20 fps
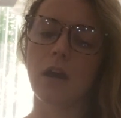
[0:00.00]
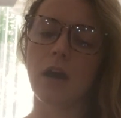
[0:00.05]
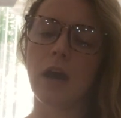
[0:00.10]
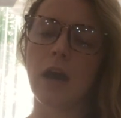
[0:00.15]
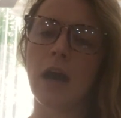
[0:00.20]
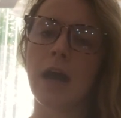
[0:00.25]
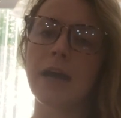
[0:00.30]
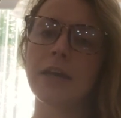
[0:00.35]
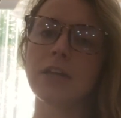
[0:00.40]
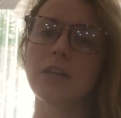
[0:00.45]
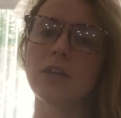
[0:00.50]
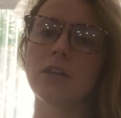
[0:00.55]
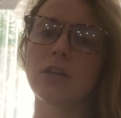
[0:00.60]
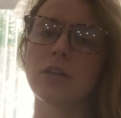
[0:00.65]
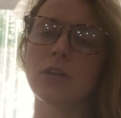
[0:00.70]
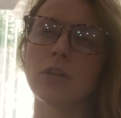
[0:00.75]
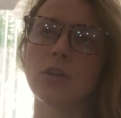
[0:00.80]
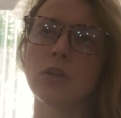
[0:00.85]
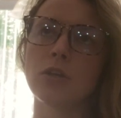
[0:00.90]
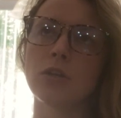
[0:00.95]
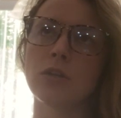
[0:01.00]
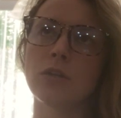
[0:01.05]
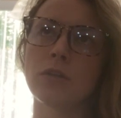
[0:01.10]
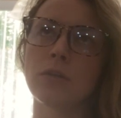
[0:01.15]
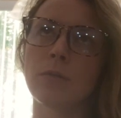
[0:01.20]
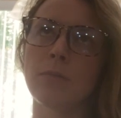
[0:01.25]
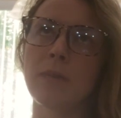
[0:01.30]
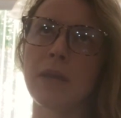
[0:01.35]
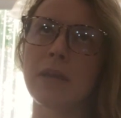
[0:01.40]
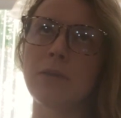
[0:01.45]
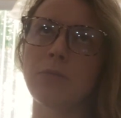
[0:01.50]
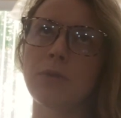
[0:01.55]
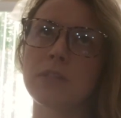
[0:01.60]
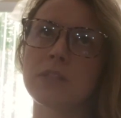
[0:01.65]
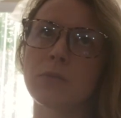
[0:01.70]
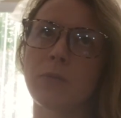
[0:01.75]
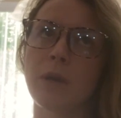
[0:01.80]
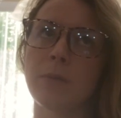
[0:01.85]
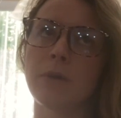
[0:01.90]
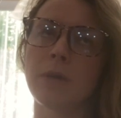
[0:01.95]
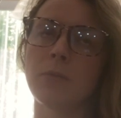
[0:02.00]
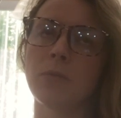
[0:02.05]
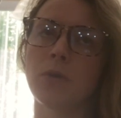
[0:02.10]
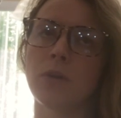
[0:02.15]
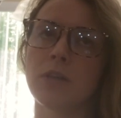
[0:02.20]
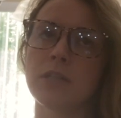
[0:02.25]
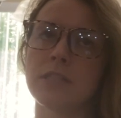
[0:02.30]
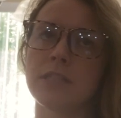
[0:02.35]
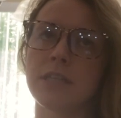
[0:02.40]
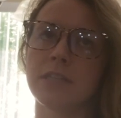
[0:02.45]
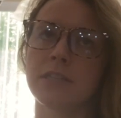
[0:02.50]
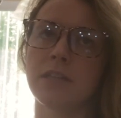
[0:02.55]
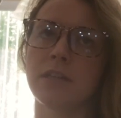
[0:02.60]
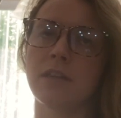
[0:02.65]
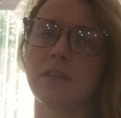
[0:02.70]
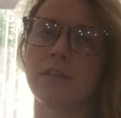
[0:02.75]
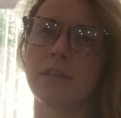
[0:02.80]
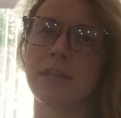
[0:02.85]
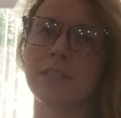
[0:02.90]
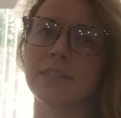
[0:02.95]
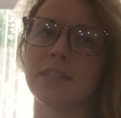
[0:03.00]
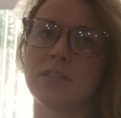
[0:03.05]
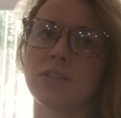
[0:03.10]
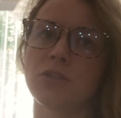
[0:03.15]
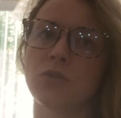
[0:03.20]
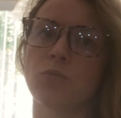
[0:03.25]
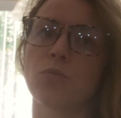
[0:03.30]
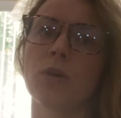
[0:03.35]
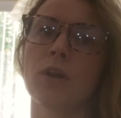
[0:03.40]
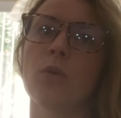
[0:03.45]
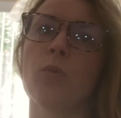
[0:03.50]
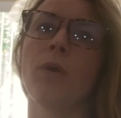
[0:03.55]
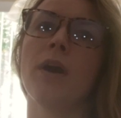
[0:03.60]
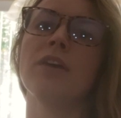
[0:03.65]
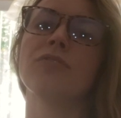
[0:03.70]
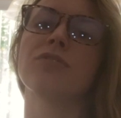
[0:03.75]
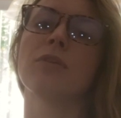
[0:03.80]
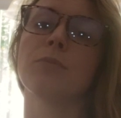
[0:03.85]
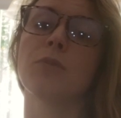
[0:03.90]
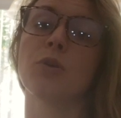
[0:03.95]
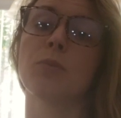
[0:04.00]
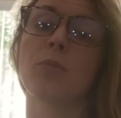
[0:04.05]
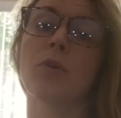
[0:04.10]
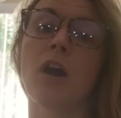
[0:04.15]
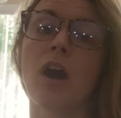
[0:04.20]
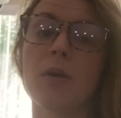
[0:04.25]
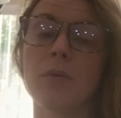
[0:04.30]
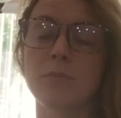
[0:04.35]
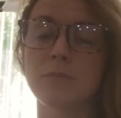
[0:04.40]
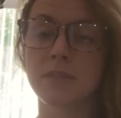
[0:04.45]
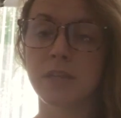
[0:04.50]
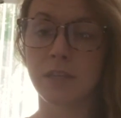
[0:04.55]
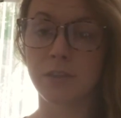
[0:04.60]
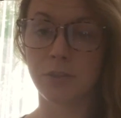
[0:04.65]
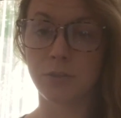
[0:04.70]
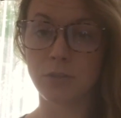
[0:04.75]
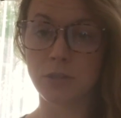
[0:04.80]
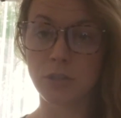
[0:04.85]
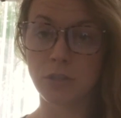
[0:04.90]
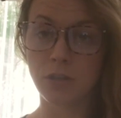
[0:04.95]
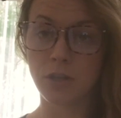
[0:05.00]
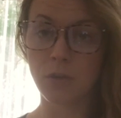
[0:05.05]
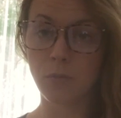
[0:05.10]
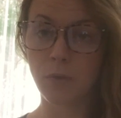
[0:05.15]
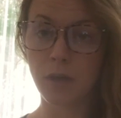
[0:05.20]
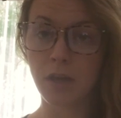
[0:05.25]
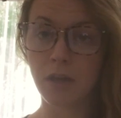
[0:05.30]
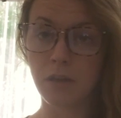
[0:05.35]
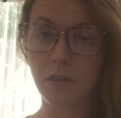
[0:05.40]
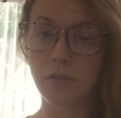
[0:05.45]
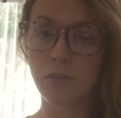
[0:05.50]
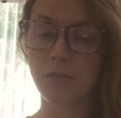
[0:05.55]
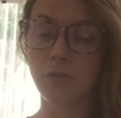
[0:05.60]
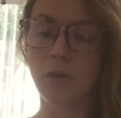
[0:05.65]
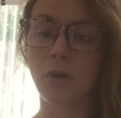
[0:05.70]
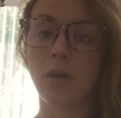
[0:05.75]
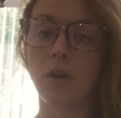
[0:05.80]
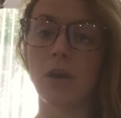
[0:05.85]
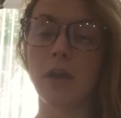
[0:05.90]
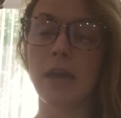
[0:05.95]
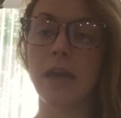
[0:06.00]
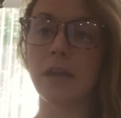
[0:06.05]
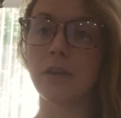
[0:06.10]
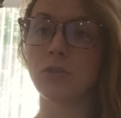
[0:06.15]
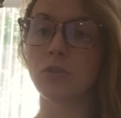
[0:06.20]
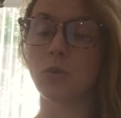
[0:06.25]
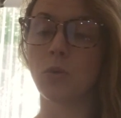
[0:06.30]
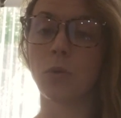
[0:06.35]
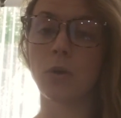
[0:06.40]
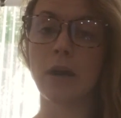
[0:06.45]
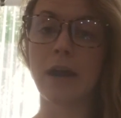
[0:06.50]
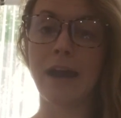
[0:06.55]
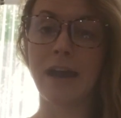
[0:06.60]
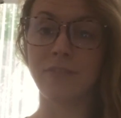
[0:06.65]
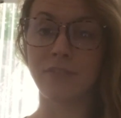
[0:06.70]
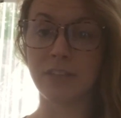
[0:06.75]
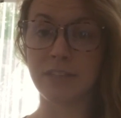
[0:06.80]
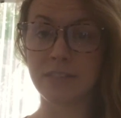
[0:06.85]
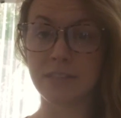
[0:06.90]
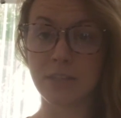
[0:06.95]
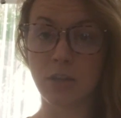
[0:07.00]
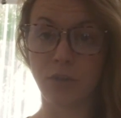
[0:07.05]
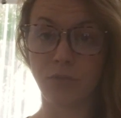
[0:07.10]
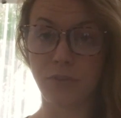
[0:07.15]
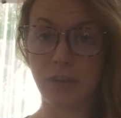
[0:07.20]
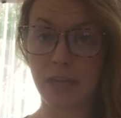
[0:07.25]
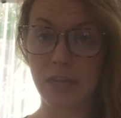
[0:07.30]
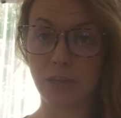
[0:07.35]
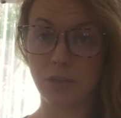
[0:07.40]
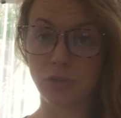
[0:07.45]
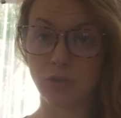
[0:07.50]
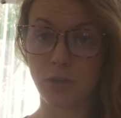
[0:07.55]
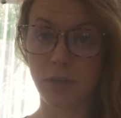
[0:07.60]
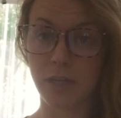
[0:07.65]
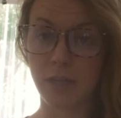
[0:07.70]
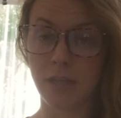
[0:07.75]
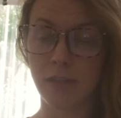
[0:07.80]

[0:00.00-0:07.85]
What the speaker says: The main reason why people are addicted to things is to run away from their problems that they're dealing with, and or having self-hatred.